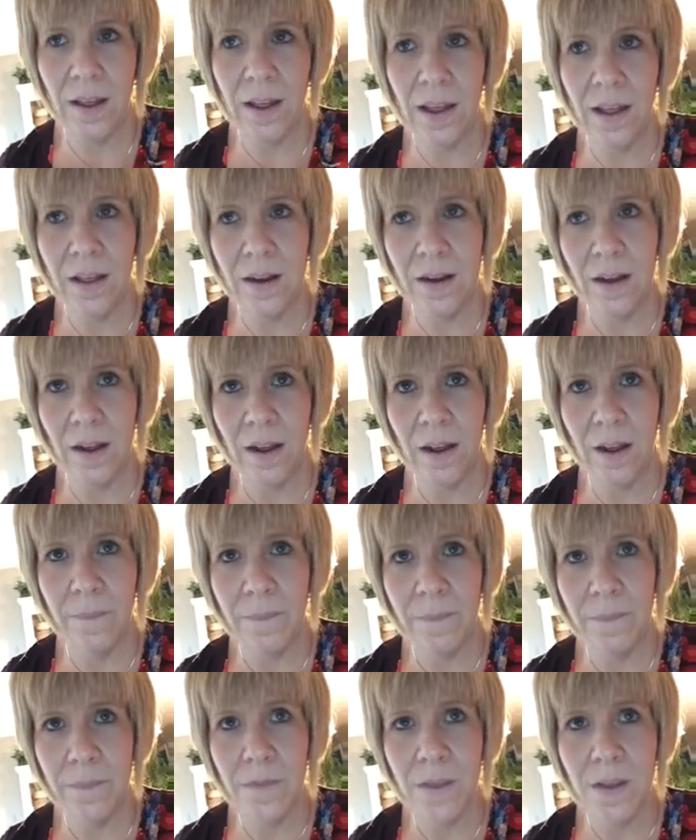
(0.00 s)

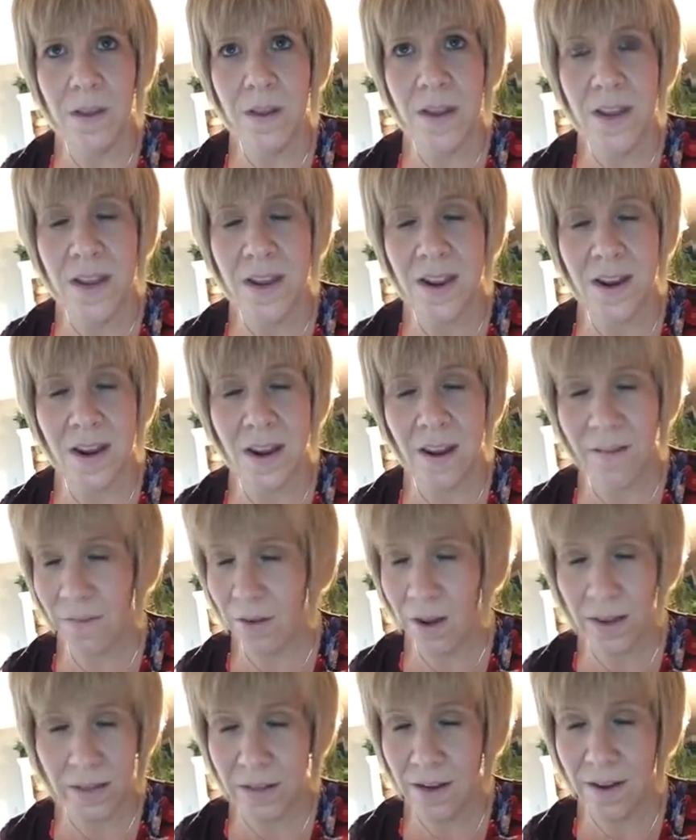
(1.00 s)
And it
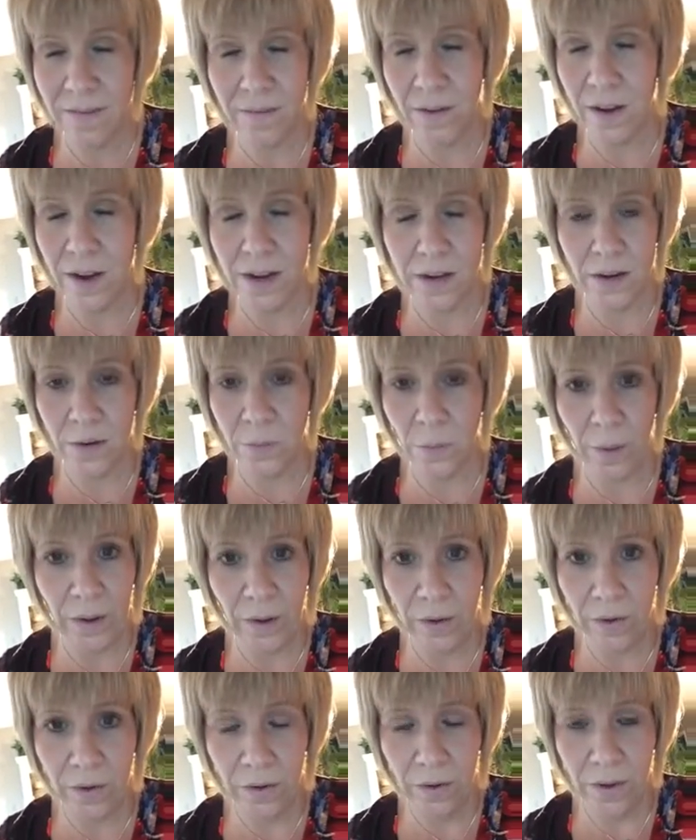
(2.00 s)
has never ended
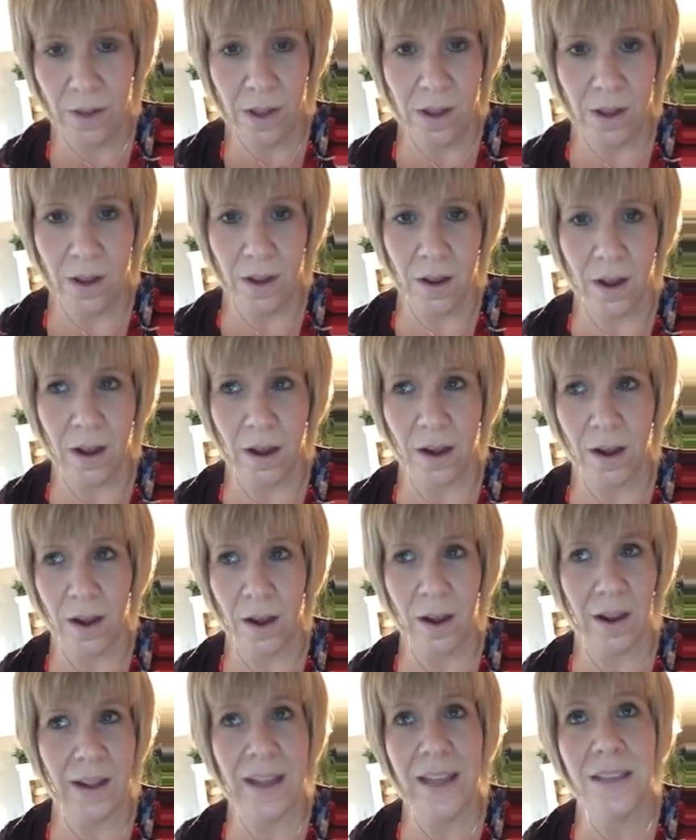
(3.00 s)
well.
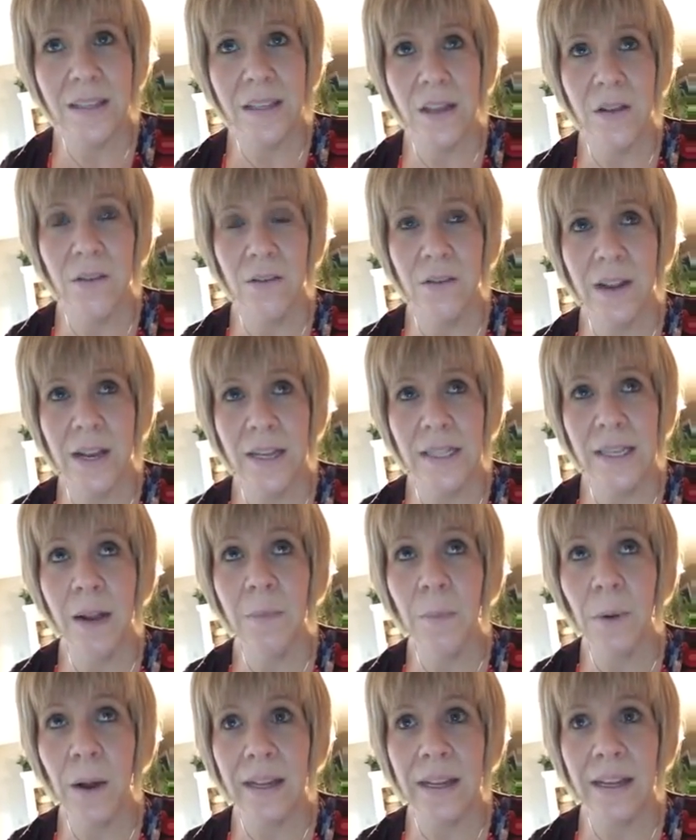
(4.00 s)
I guess the
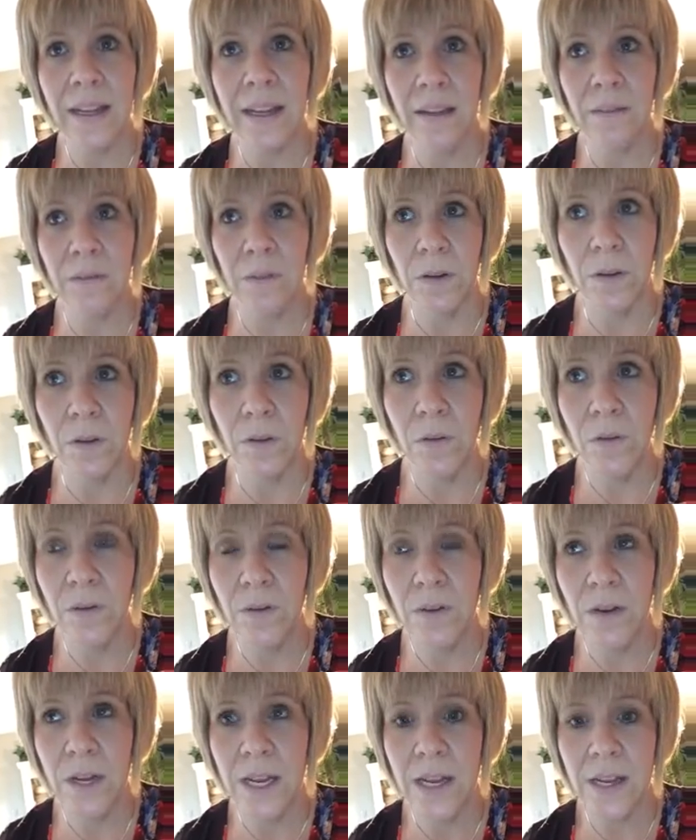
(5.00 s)
example I could give you
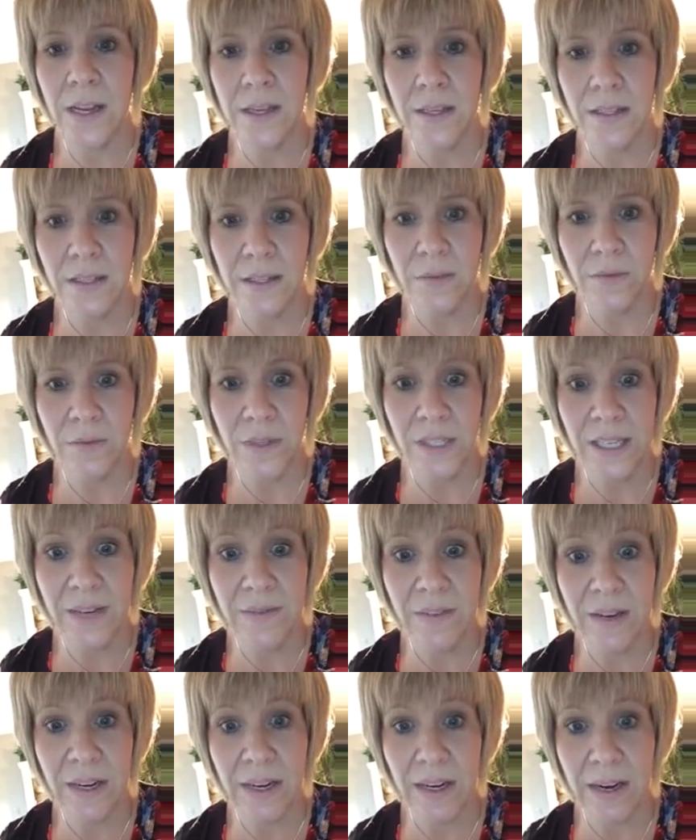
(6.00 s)
is
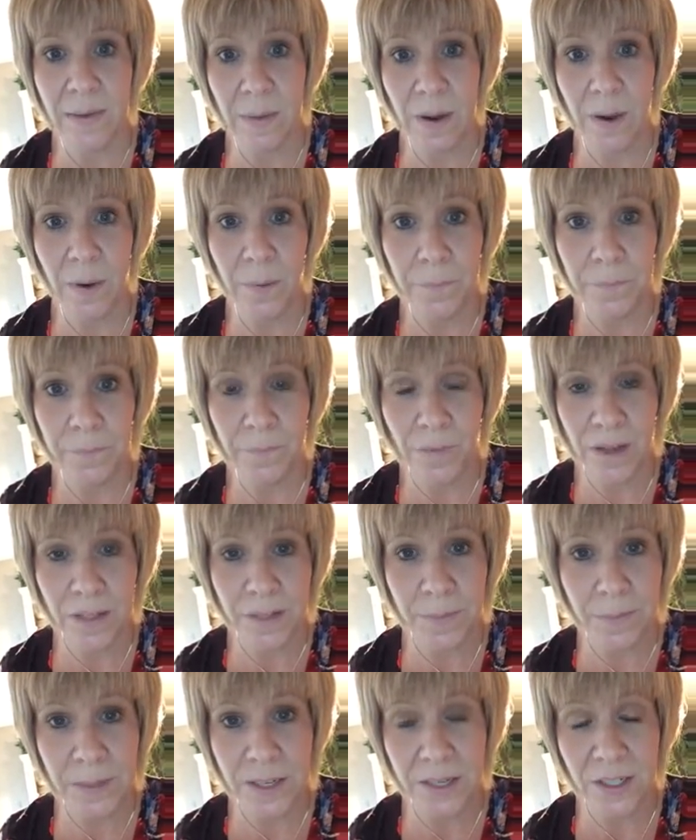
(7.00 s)
receiving an email
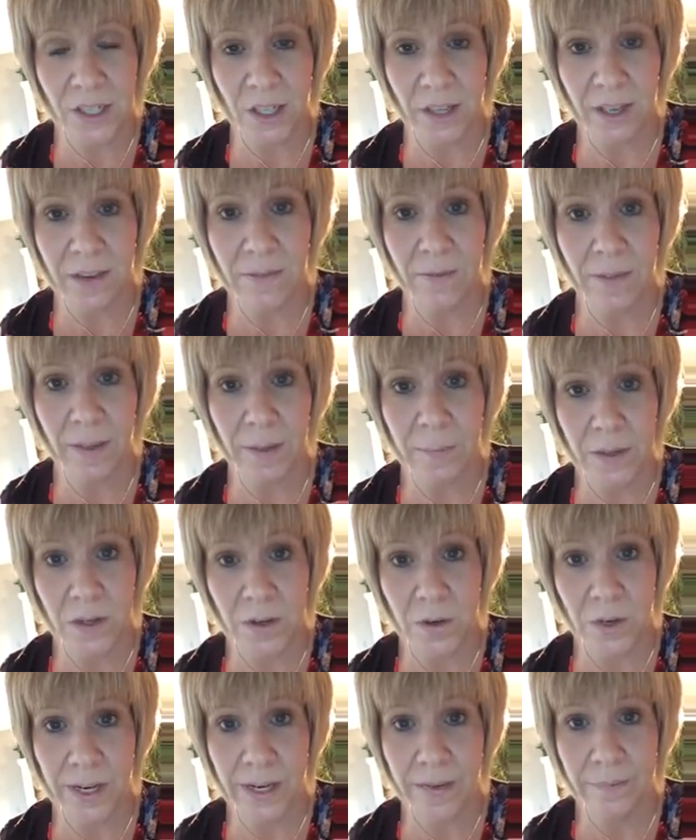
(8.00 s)
that's potentially
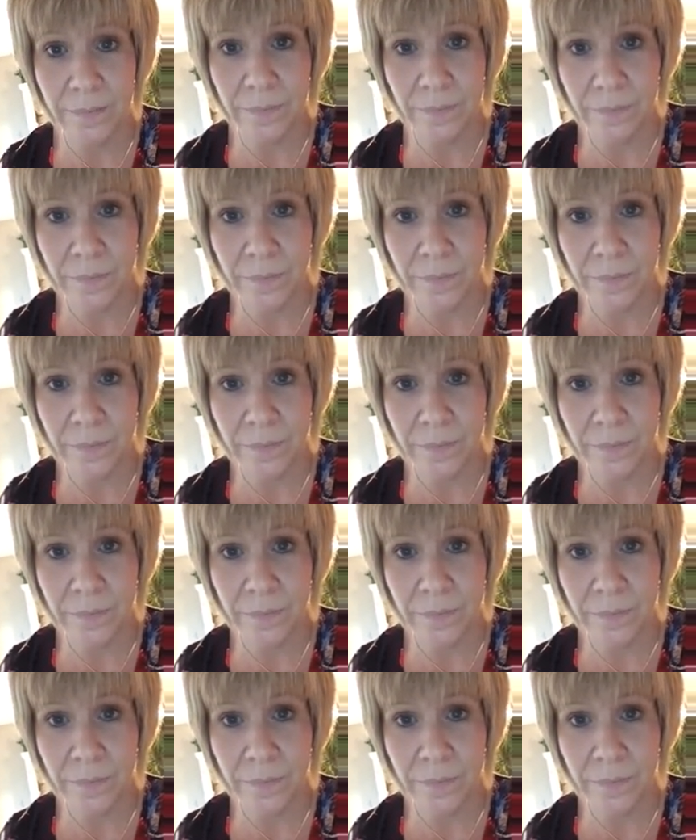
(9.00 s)
inflammatory,